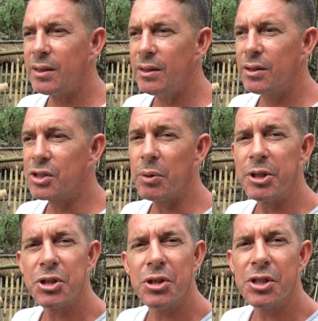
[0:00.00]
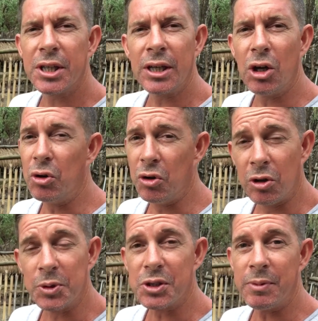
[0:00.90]
so we're just using
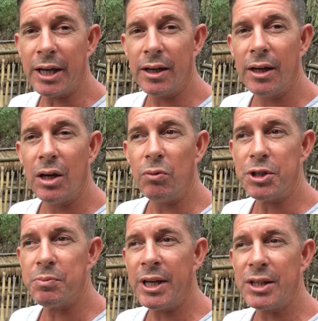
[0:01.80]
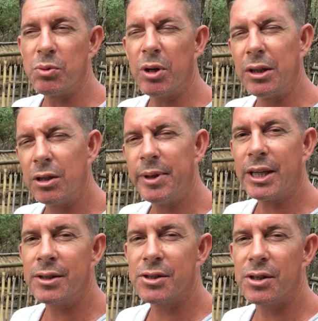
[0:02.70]
normal cement, which means we're a little bit
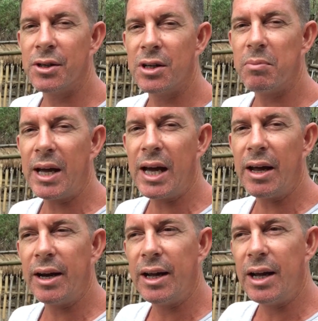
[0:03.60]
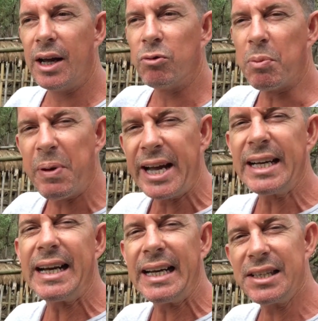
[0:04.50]
concerned about
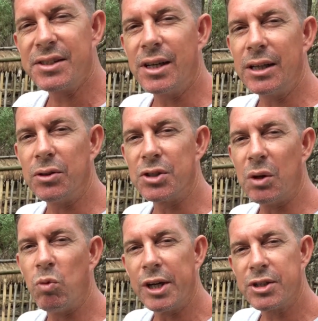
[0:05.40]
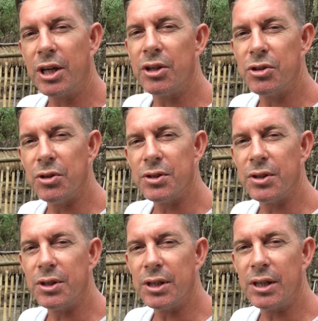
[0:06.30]
repeated heat cycles and what it's going to do to
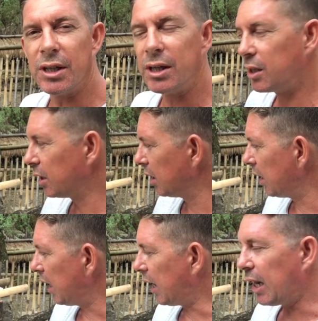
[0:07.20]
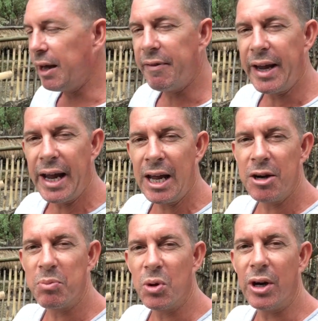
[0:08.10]
the
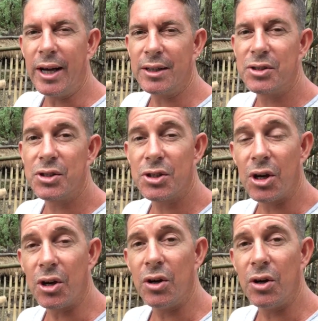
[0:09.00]
end product. So